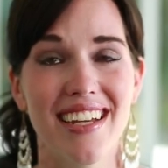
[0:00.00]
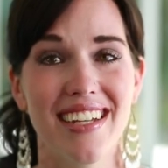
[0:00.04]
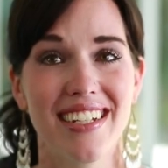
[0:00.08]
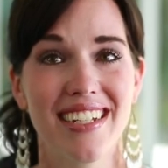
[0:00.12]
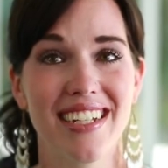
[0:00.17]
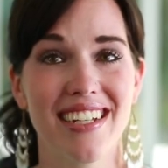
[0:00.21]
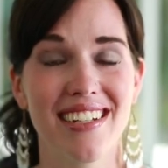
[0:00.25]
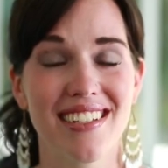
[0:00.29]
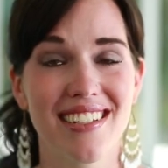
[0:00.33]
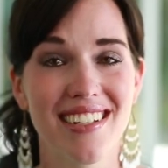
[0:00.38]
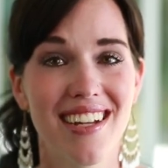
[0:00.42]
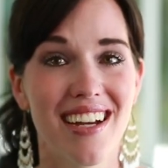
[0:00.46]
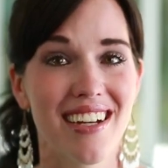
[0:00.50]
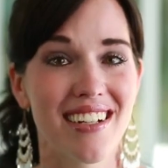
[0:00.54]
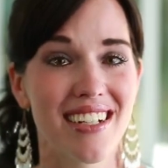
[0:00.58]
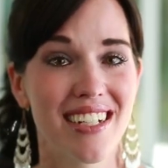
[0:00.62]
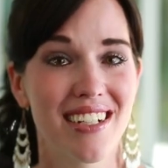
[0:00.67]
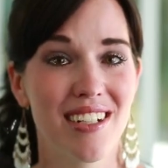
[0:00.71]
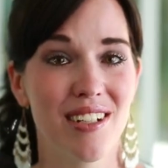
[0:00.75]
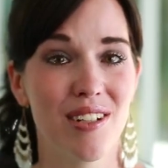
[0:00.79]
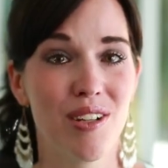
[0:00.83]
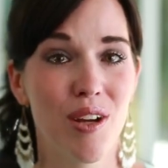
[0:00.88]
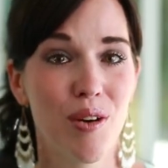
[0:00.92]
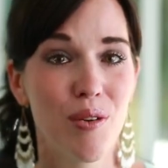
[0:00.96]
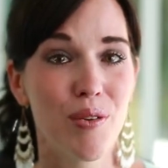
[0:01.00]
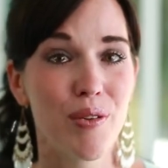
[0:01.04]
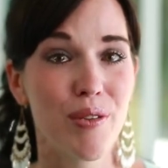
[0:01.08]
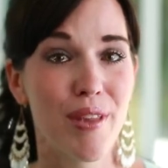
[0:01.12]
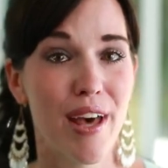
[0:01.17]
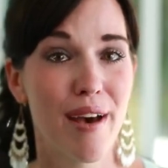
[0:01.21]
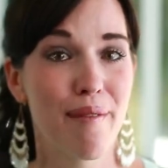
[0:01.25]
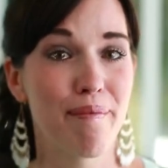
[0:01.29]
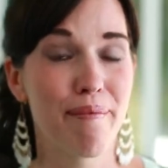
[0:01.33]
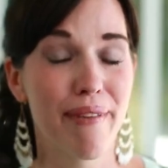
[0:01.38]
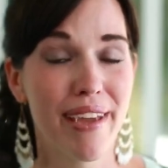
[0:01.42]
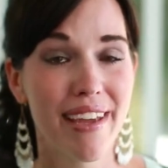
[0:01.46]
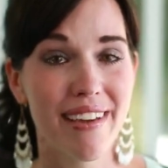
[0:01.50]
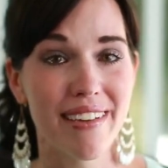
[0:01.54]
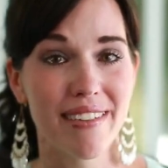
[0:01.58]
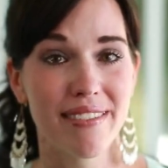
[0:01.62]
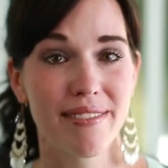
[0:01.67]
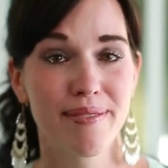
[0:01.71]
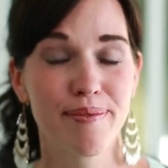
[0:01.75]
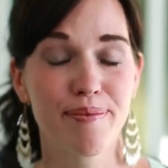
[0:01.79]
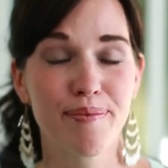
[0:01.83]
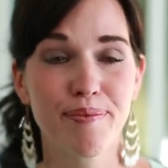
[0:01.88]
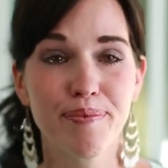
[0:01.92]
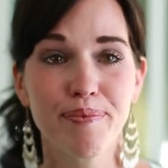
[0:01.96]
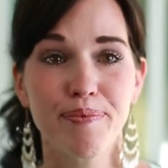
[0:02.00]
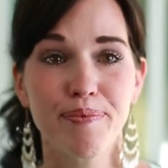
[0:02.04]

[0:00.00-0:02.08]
and he's not going to know that man.